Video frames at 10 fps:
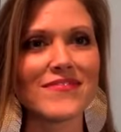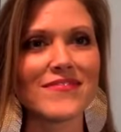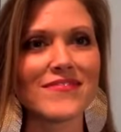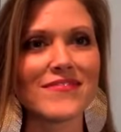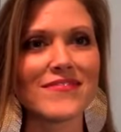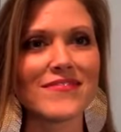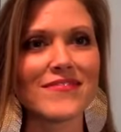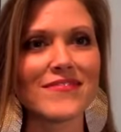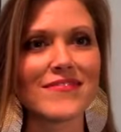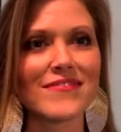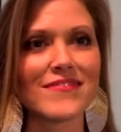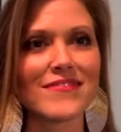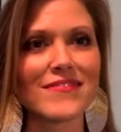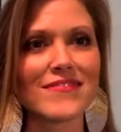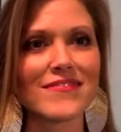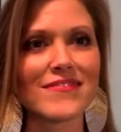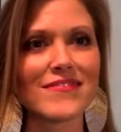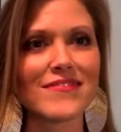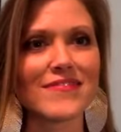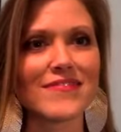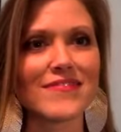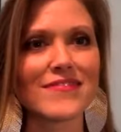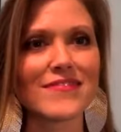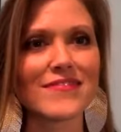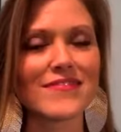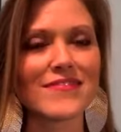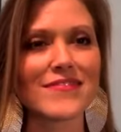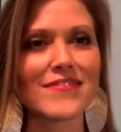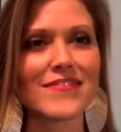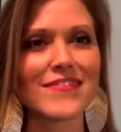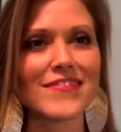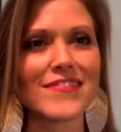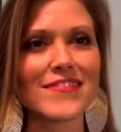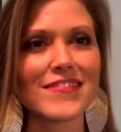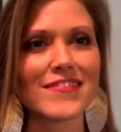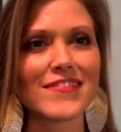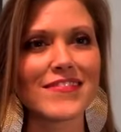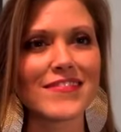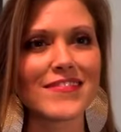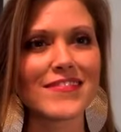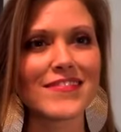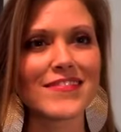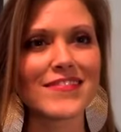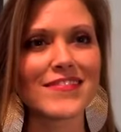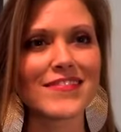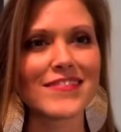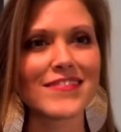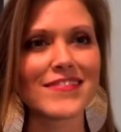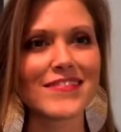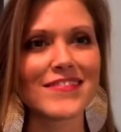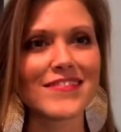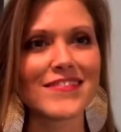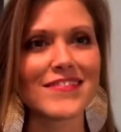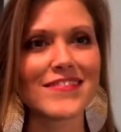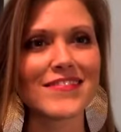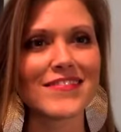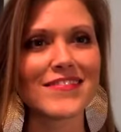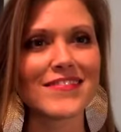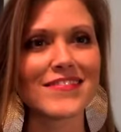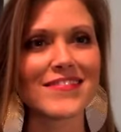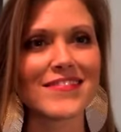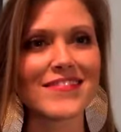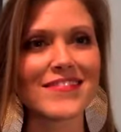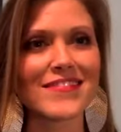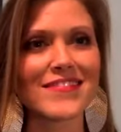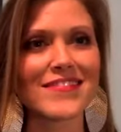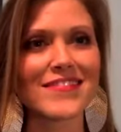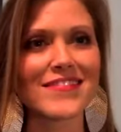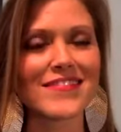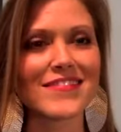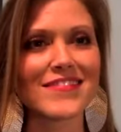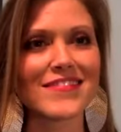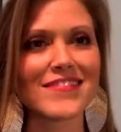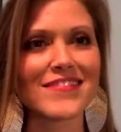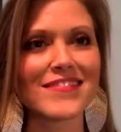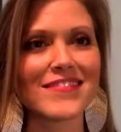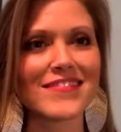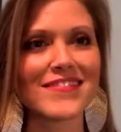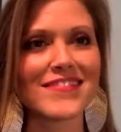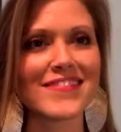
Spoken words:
[no speech]